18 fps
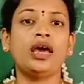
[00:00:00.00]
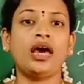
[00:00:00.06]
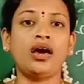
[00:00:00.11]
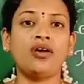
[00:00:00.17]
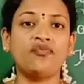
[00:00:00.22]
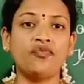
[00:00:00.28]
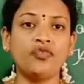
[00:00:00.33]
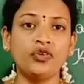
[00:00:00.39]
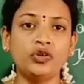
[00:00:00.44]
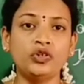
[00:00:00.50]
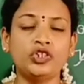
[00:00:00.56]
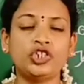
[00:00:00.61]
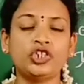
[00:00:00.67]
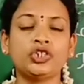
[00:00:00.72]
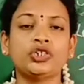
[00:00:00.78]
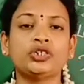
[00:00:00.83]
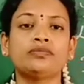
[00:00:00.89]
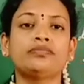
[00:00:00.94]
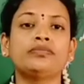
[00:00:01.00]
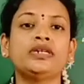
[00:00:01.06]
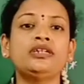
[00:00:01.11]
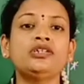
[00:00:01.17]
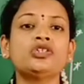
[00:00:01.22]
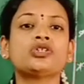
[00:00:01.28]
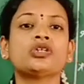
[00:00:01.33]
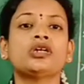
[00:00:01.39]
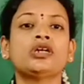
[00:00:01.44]
a food,
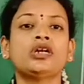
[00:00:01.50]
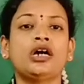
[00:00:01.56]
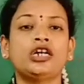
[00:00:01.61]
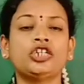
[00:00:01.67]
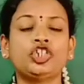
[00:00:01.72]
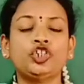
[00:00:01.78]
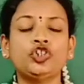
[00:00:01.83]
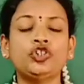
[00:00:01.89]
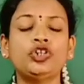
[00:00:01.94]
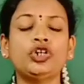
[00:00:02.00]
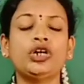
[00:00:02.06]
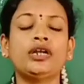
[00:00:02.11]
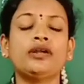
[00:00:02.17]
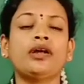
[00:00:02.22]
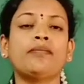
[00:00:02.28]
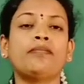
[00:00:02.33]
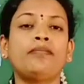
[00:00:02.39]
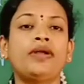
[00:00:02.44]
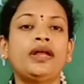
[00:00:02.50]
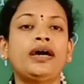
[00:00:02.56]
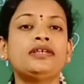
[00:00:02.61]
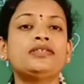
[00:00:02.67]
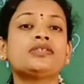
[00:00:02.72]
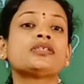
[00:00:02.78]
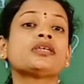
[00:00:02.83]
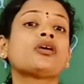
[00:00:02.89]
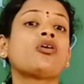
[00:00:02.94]
means a sugar
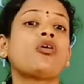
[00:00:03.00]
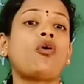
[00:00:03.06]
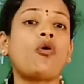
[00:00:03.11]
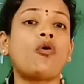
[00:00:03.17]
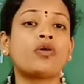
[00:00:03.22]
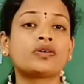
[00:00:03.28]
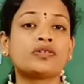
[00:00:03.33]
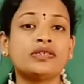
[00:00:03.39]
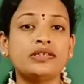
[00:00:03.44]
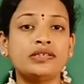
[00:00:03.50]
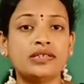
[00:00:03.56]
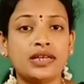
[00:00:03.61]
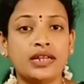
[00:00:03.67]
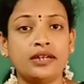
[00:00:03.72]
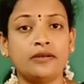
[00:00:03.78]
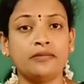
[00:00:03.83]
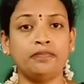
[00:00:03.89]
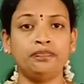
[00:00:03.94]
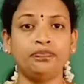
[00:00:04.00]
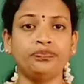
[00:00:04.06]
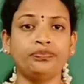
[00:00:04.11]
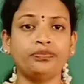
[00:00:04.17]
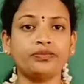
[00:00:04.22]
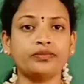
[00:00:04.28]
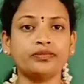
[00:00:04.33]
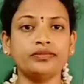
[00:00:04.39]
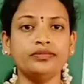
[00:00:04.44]
plus oxygen.
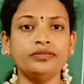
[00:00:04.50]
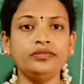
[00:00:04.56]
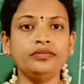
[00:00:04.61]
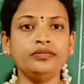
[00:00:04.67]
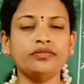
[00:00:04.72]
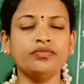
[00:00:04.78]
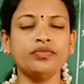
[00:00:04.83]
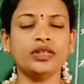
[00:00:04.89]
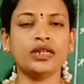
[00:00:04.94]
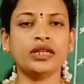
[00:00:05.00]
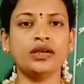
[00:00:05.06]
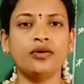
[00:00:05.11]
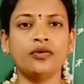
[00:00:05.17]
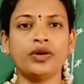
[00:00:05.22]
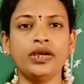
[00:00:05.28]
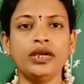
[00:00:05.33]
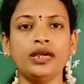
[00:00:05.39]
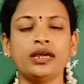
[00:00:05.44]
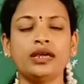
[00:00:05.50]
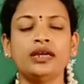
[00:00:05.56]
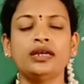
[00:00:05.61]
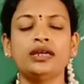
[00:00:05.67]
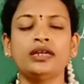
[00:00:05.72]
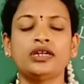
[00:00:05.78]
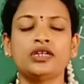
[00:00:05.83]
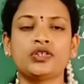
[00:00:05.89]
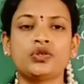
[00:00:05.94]

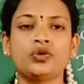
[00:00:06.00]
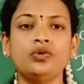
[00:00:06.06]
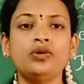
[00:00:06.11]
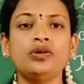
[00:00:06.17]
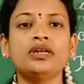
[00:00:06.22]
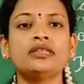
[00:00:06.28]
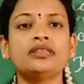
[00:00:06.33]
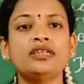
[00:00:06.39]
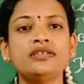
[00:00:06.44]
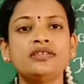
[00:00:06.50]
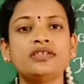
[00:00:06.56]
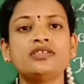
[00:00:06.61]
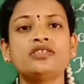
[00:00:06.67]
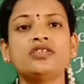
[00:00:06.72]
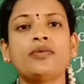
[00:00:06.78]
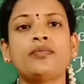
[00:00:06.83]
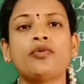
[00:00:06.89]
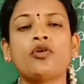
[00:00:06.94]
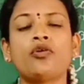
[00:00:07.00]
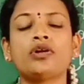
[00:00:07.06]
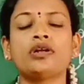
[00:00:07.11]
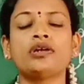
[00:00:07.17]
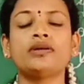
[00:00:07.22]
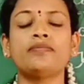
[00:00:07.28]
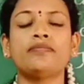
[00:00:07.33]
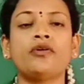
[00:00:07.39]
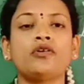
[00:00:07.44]
Okay, so this is the
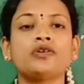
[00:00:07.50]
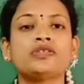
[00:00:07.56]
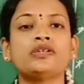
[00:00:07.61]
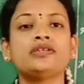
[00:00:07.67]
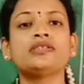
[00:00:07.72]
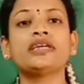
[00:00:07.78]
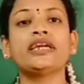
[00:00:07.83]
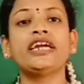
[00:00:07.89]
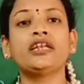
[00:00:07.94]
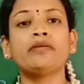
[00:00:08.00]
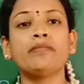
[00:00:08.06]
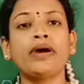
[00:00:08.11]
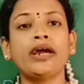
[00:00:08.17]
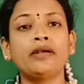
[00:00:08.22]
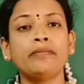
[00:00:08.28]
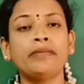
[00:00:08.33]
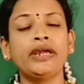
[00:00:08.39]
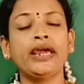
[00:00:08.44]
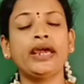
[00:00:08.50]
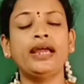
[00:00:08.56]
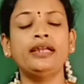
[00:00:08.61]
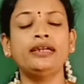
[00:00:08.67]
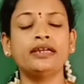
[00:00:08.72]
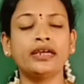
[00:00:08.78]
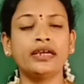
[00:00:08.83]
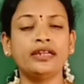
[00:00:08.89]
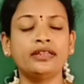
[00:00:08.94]
process. It might be
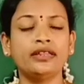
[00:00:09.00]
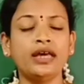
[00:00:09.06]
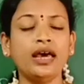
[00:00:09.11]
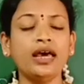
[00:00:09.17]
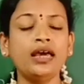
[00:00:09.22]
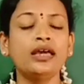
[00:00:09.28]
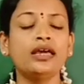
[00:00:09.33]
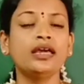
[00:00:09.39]
held in the